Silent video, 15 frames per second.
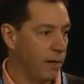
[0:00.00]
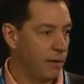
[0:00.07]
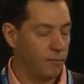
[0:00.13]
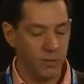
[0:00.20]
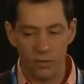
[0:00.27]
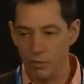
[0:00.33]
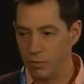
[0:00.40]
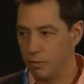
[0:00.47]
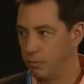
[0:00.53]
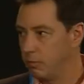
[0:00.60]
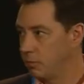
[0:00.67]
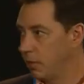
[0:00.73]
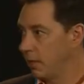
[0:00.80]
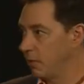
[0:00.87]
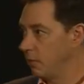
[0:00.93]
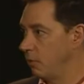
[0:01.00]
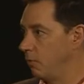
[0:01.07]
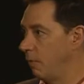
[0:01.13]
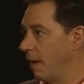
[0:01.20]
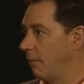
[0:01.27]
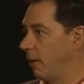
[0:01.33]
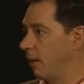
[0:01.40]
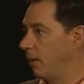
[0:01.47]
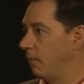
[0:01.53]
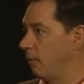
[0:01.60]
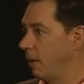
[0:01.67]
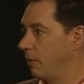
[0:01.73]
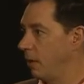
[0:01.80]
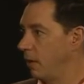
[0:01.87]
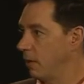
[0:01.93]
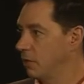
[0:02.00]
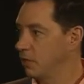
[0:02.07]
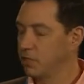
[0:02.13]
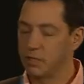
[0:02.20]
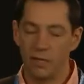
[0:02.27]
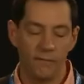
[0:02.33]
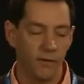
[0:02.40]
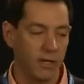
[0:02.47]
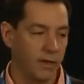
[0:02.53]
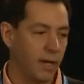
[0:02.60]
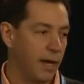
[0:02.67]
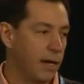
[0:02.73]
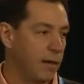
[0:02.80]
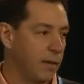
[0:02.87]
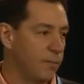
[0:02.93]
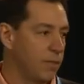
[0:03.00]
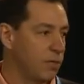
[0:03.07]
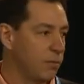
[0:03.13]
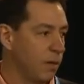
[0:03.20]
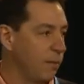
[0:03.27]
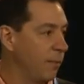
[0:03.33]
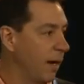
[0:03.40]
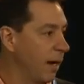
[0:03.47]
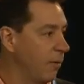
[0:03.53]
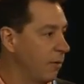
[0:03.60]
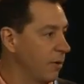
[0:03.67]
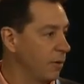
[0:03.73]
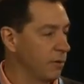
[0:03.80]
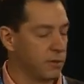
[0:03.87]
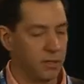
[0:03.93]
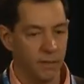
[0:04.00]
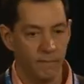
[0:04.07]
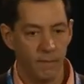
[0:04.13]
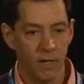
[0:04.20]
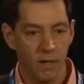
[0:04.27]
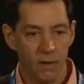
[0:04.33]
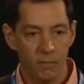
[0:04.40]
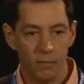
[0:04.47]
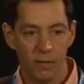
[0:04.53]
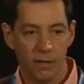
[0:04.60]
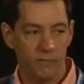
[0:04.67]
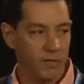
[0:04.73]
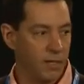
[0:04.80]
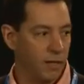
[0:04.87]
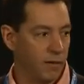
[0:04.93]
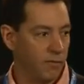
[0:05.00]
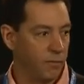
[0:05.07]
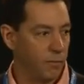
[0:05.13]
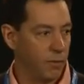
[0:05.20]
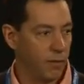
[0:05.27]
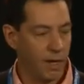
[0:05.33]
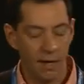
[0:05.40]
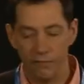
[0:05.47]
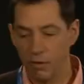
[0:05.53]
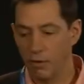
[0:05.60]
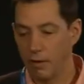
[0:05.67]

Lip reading: We do try to do webinars and stuff like that in between Pi Worlds, and we'd love to hear from you and have